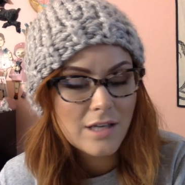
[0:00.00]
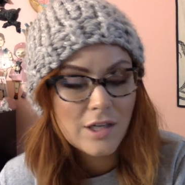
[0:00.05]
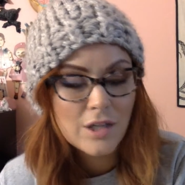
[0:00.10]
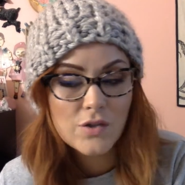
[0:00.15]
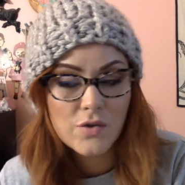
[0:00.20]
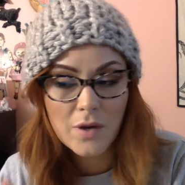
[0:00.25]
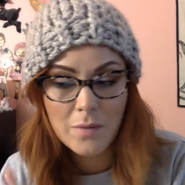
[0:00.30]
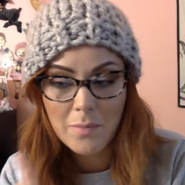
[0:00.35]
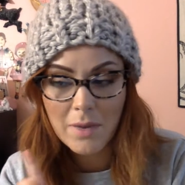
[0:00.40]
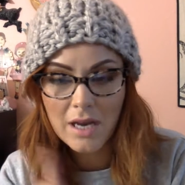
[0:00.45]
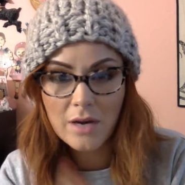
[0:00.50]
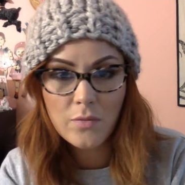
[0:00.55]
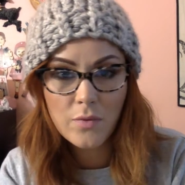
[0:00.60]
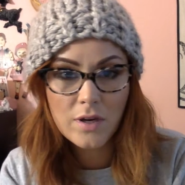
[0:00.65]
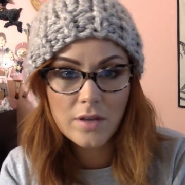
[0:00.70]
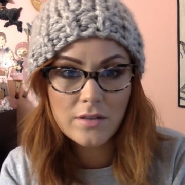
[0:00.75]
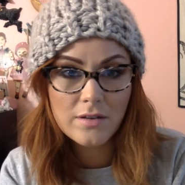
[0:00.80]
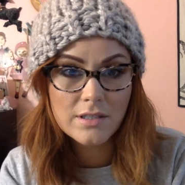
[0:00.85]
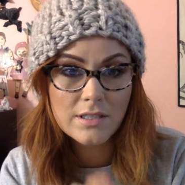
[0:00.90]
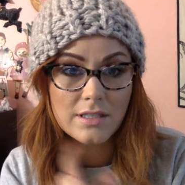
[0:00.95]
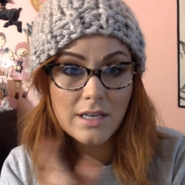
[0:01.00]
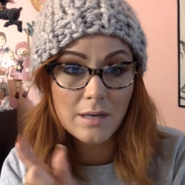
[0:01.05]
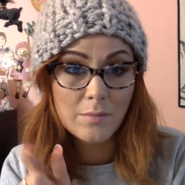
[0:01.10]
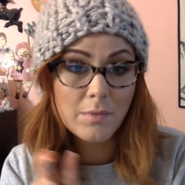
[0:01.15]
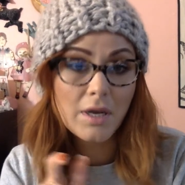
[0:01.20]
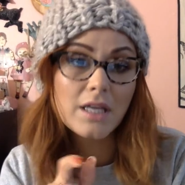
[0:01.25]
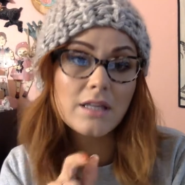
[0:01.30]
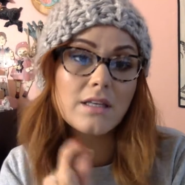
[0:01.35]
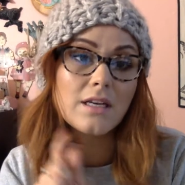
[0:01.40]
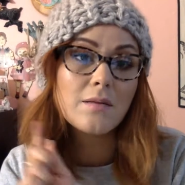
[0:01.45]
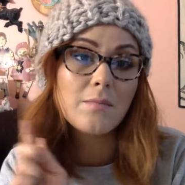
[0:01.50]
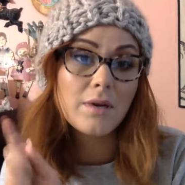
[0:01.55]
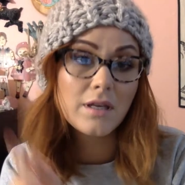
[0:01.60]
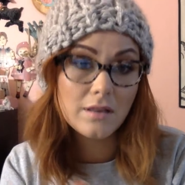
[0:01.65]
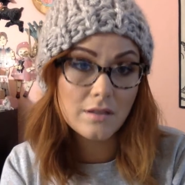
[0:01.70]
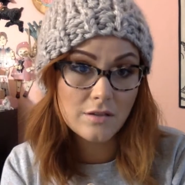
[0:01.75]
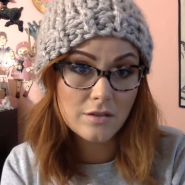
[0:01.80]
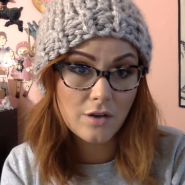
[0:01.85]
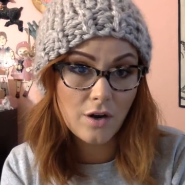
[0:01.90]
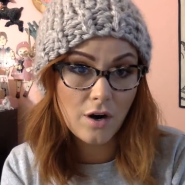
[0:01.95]
So I made one the same night that I made
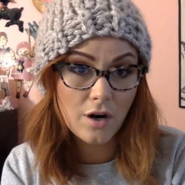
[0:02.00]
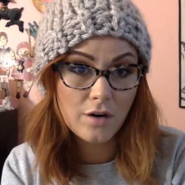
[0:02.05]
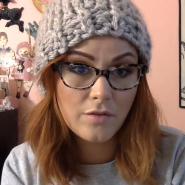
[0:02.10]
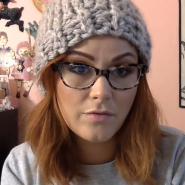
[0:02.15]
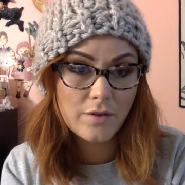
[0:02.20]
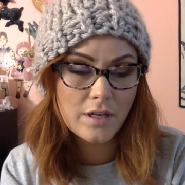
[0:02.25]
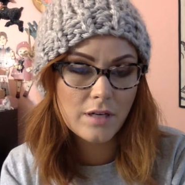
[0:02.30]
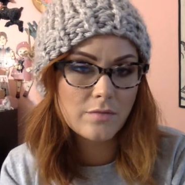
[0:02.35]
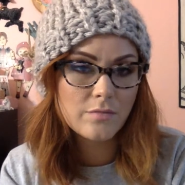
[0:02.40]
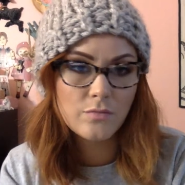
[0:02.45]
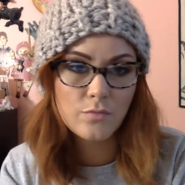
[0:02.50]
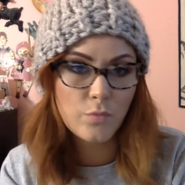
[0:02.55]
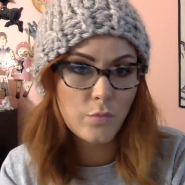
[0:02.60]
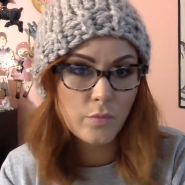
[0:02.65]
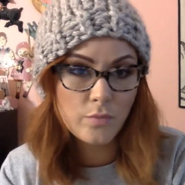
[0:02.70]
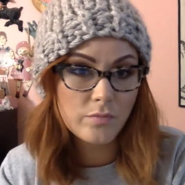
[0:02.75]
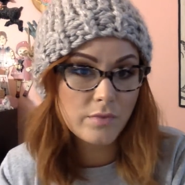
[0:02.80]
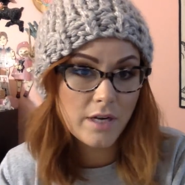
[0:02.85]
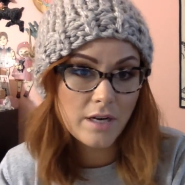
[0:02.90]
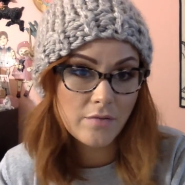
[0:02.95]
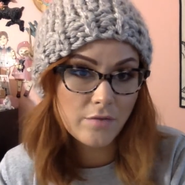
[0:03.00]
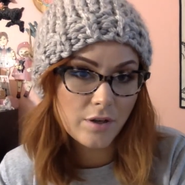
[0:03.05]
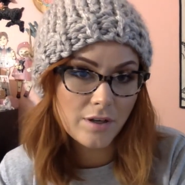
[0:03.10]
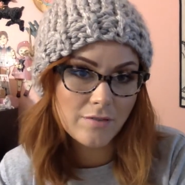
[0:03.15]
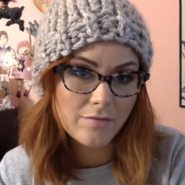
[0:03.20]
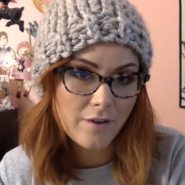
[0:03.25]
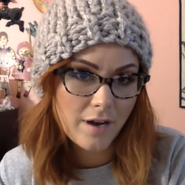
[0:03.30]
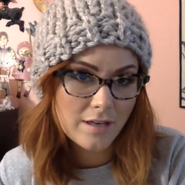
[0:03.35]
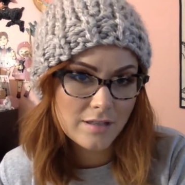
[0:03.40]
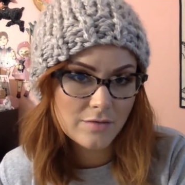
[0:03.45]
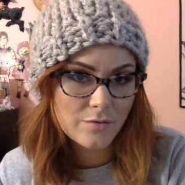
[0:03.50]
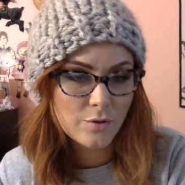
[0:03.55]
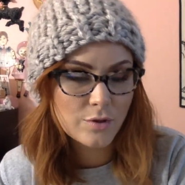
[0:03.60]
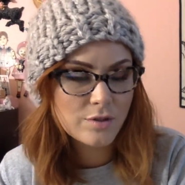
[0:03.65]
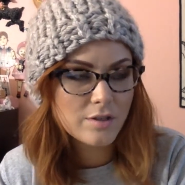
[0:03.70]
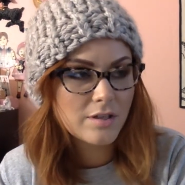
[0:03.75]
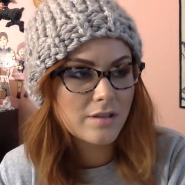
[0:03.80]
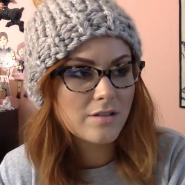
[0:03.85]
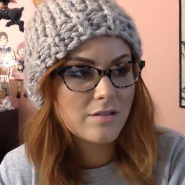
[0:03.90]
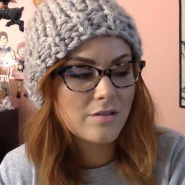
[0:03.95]
the scarf, and it knit really fast, of
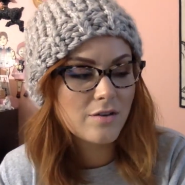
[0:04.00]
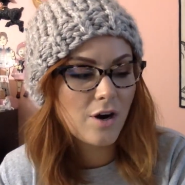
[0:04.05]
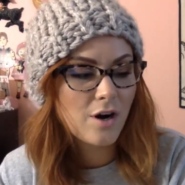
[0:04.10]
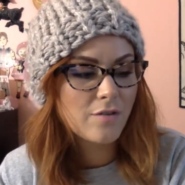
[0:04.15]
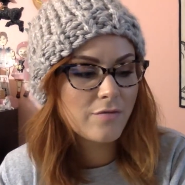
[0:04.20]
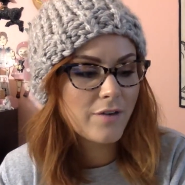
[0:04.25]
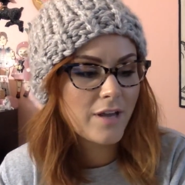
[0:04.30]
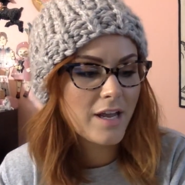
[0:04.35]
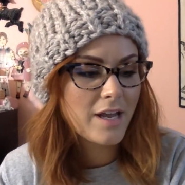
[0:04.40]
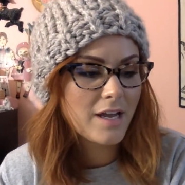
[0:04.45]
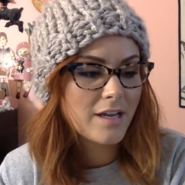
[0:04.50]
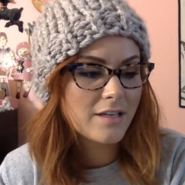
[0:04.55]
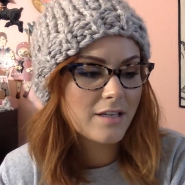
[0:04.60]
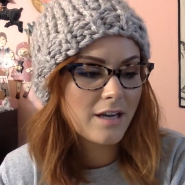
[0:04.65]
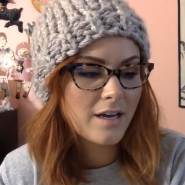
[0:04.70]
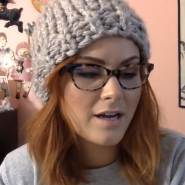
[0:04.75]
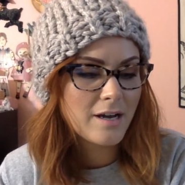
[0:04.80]
course, like the scarf, and